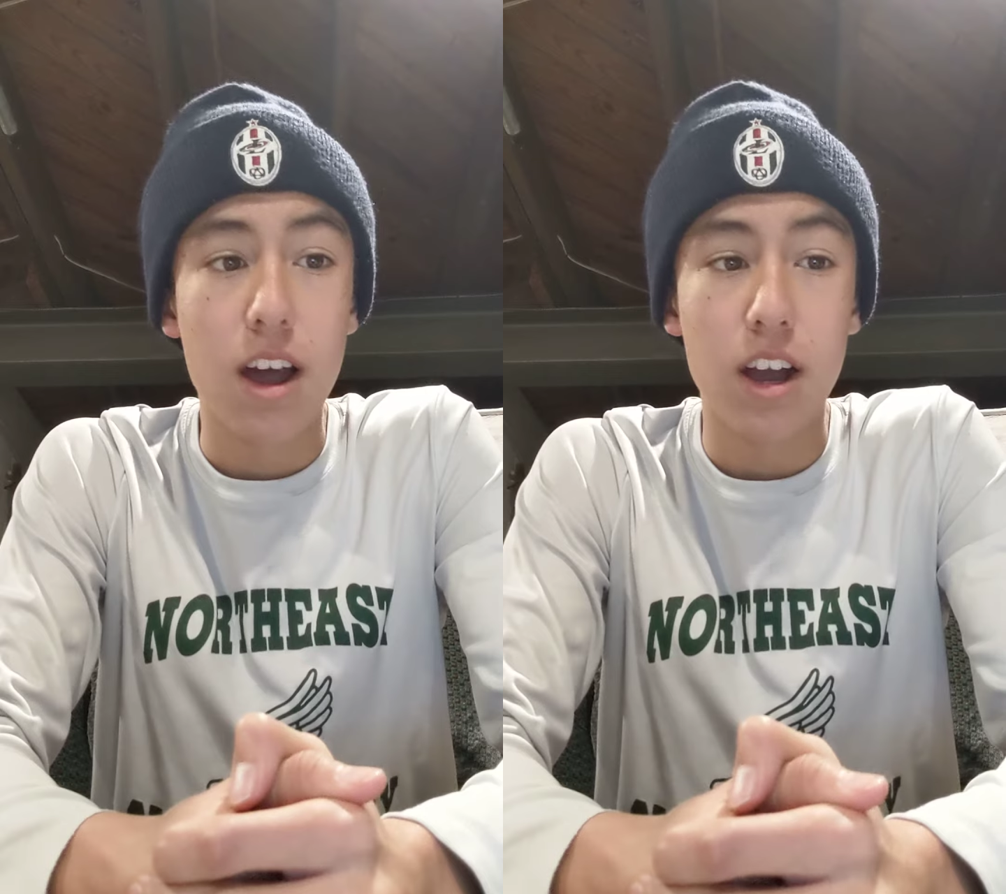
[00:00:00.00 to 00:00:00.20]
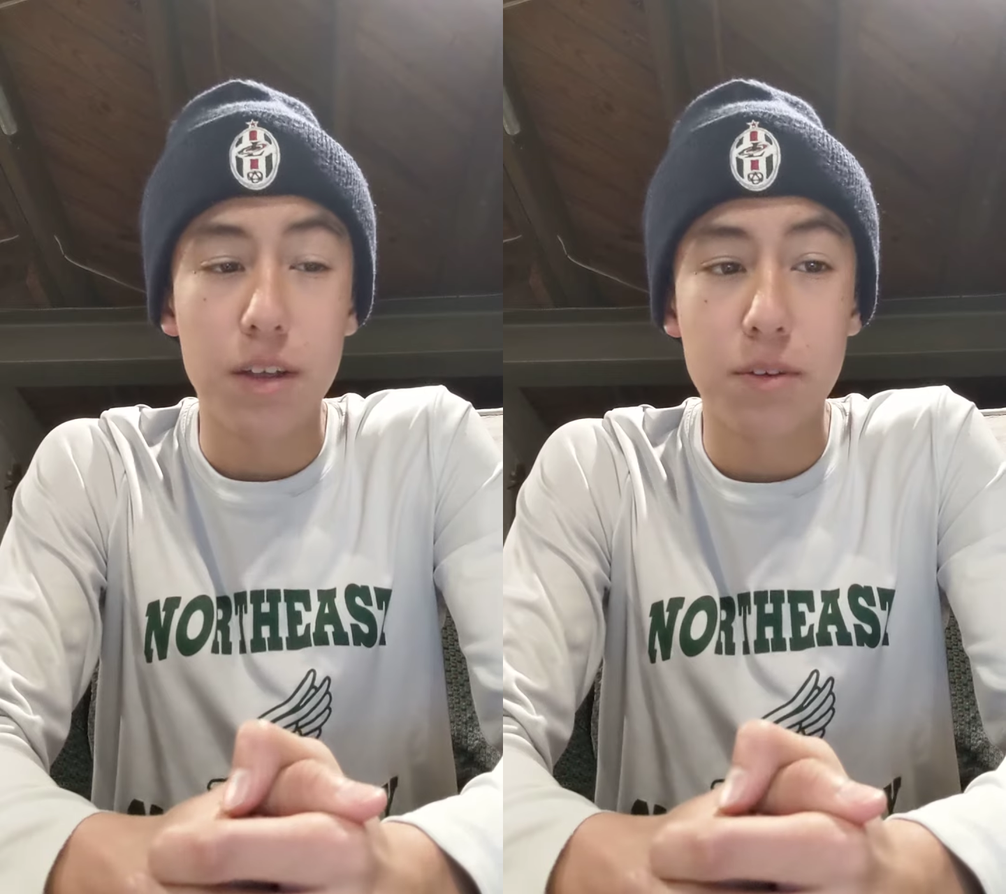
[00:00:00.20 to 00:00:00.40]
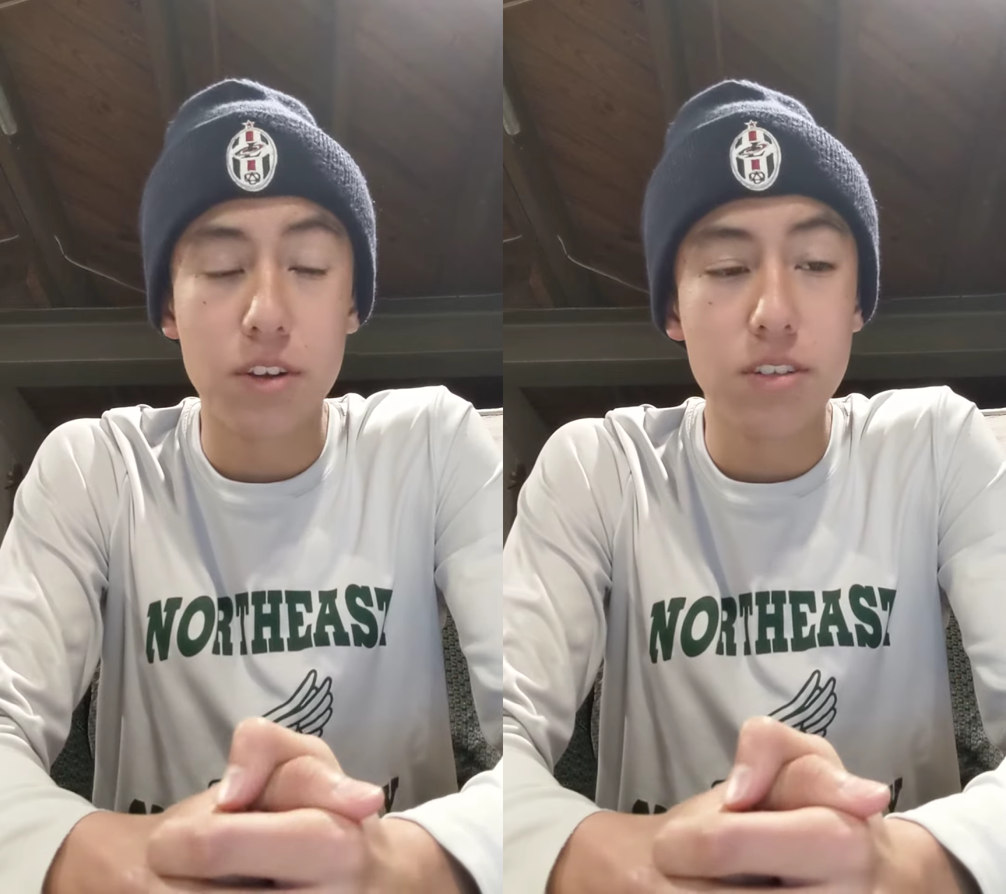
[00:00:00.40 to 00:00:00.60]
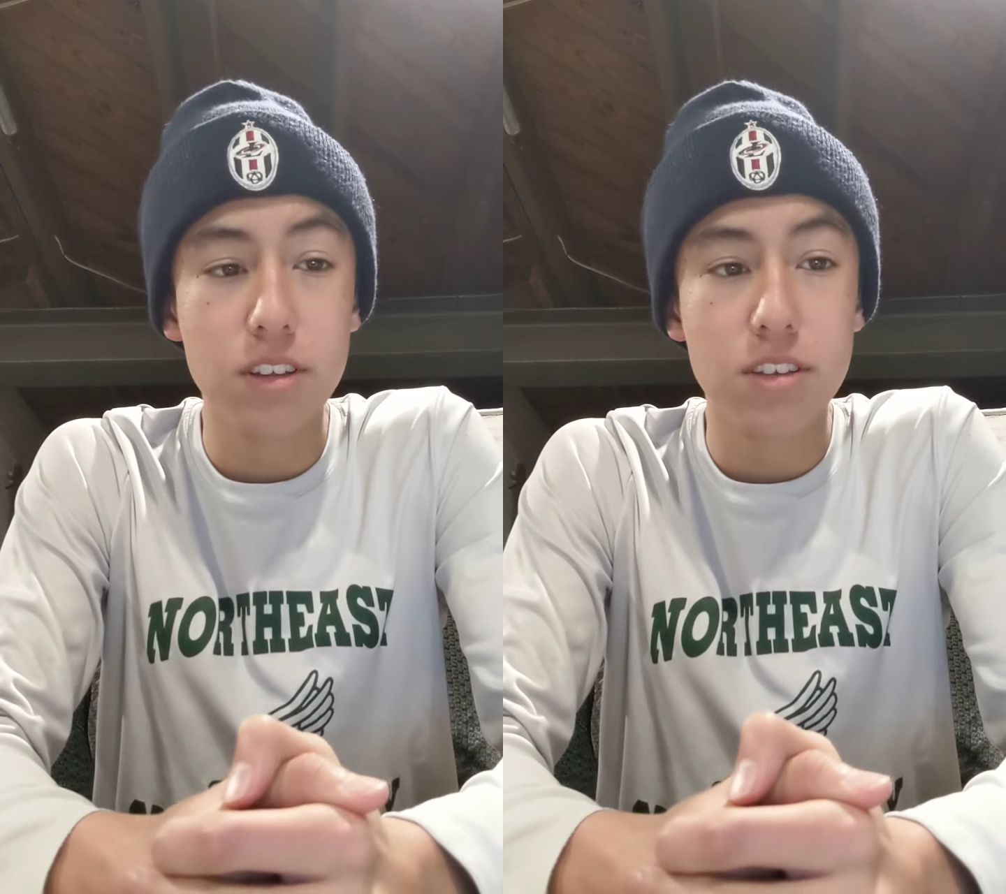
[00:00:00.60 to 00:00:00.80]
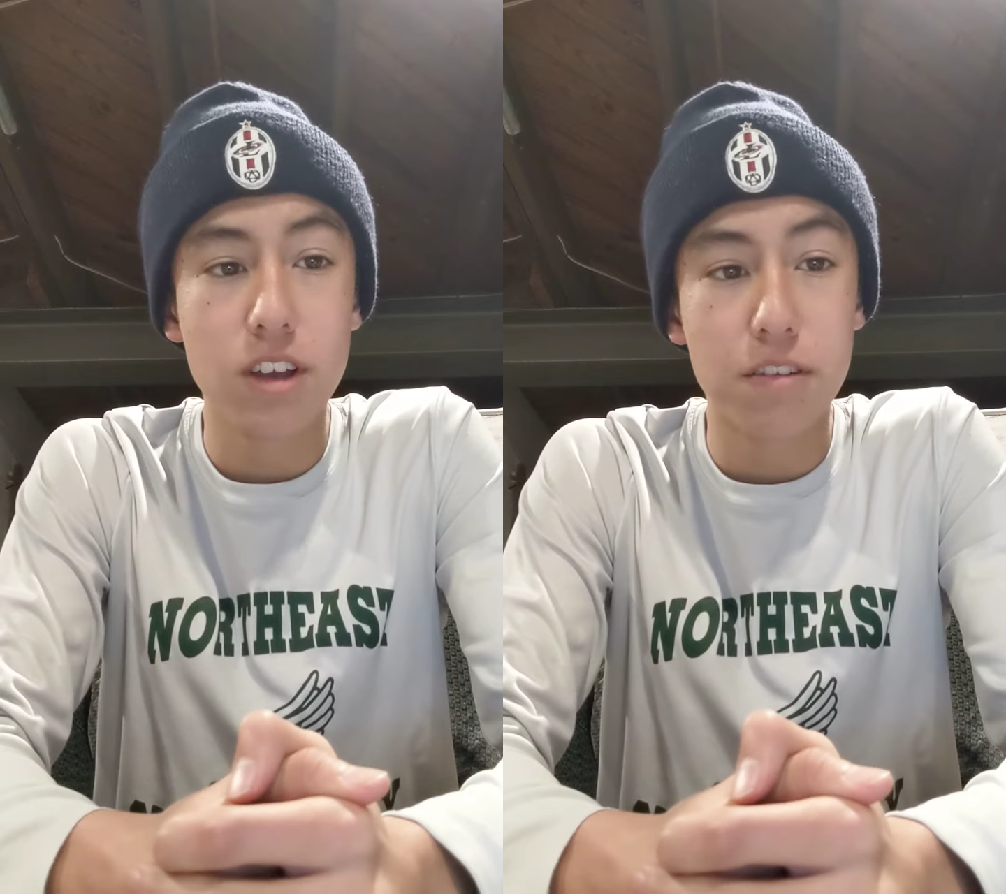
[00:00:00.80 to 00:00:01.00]
I am
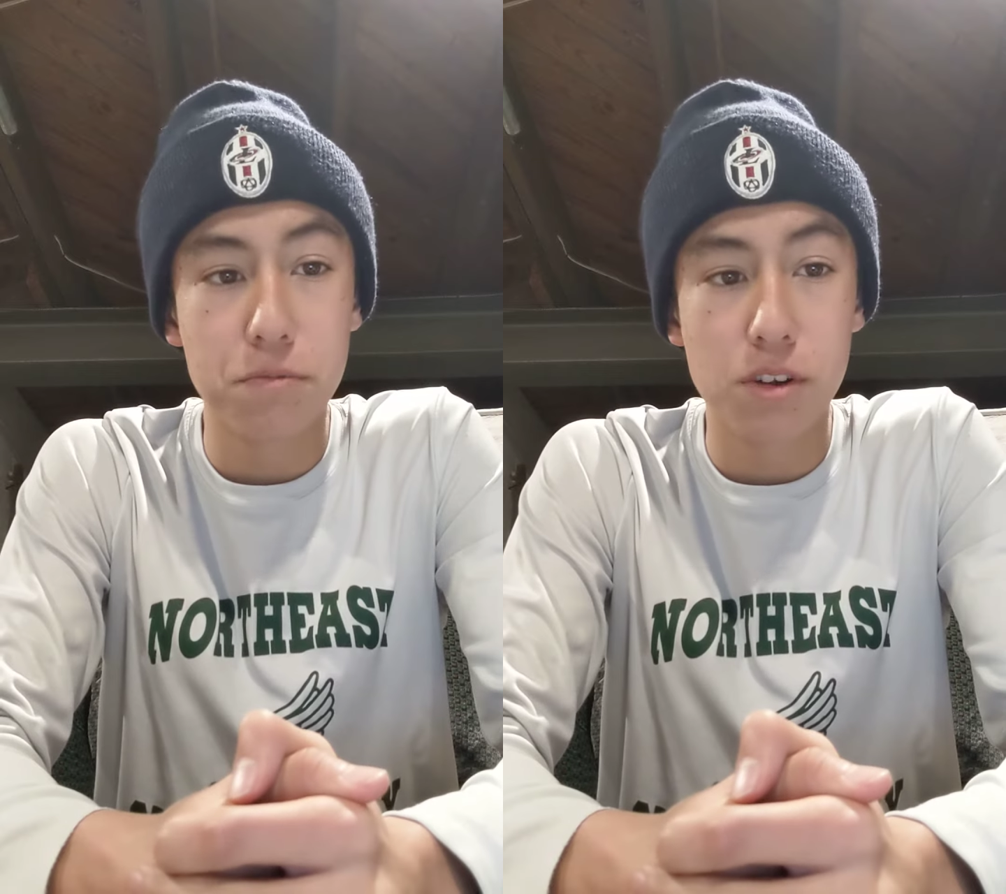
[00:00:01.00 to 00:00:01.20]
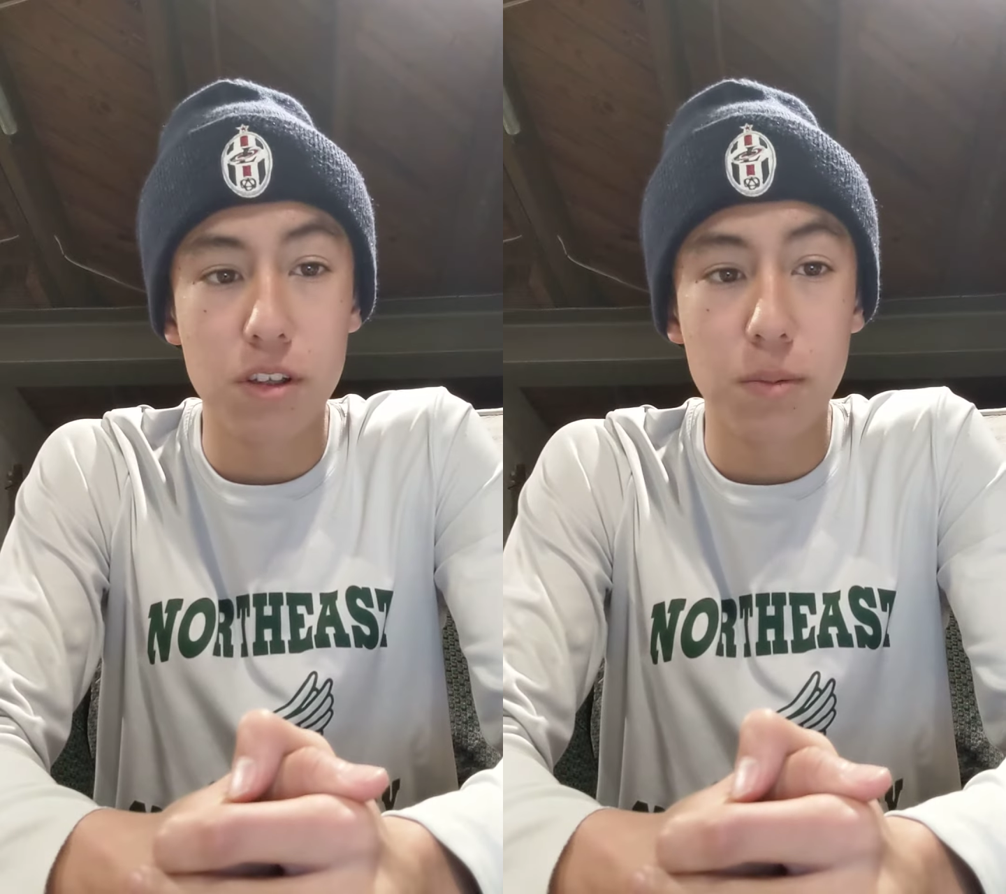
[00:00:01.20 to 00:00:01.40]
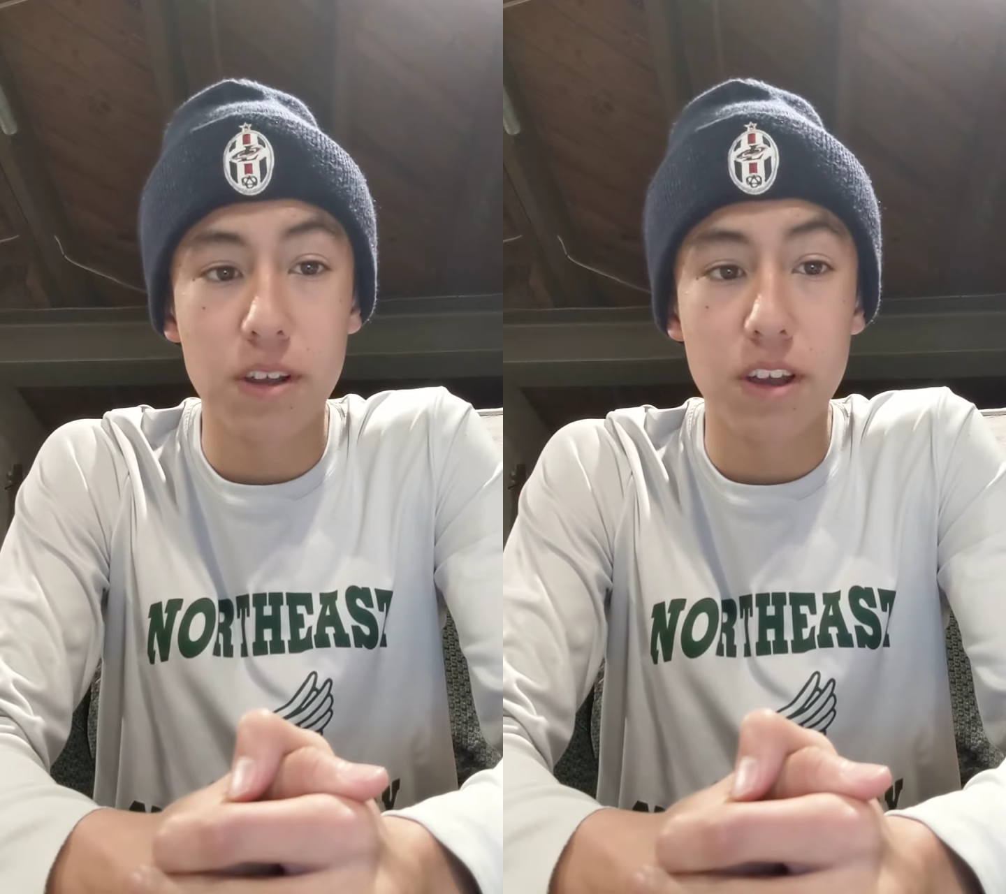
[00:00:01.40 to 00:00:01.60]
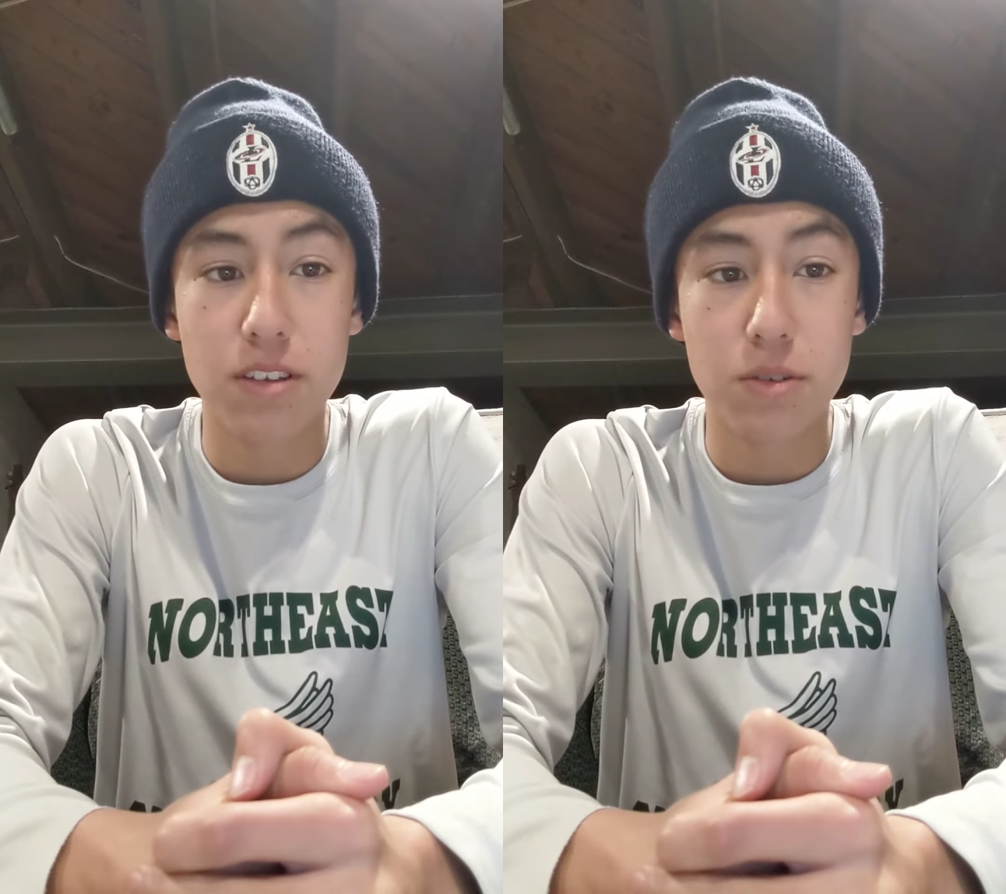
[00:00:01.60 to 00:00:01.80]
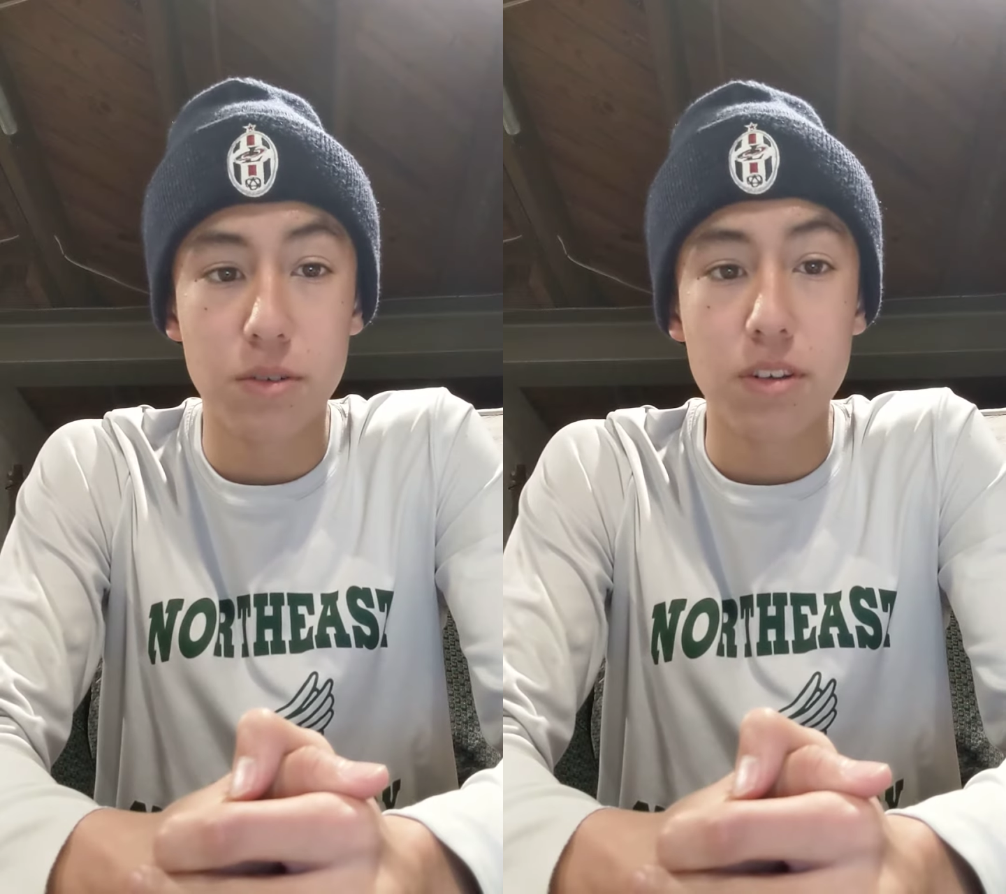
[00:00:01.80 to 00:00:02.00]
currently a sophomore at Liberty
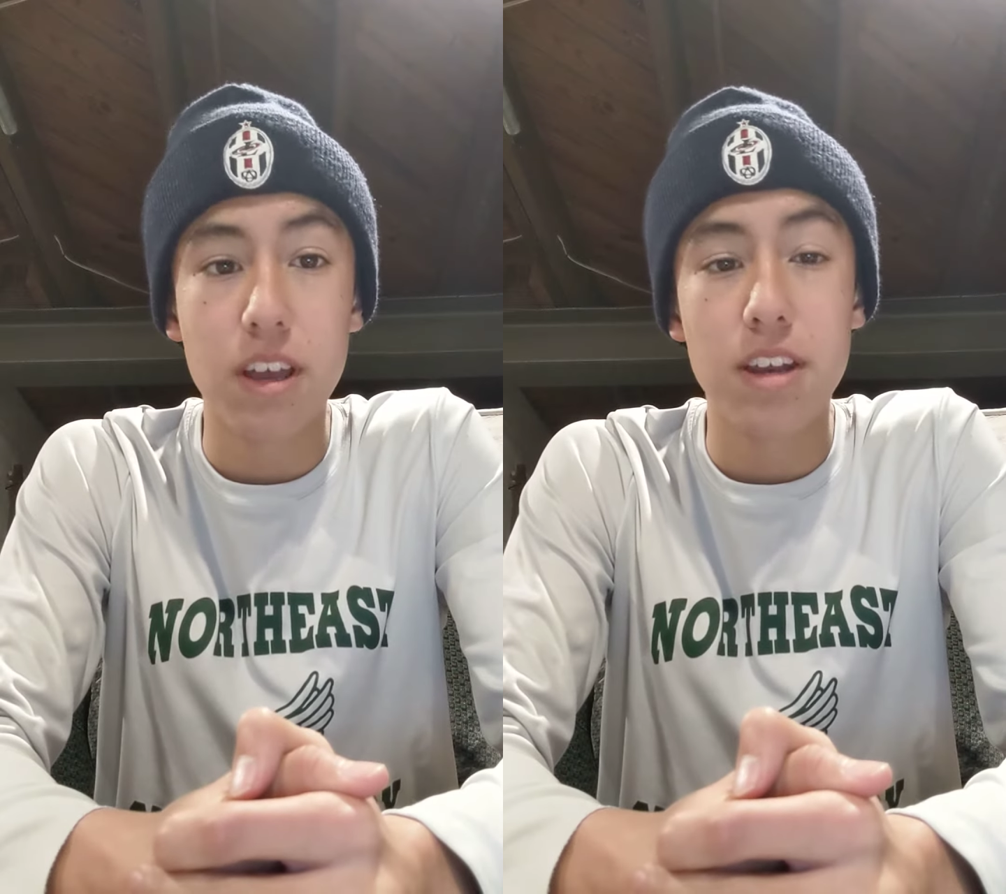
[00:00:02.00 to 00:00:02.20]
High School,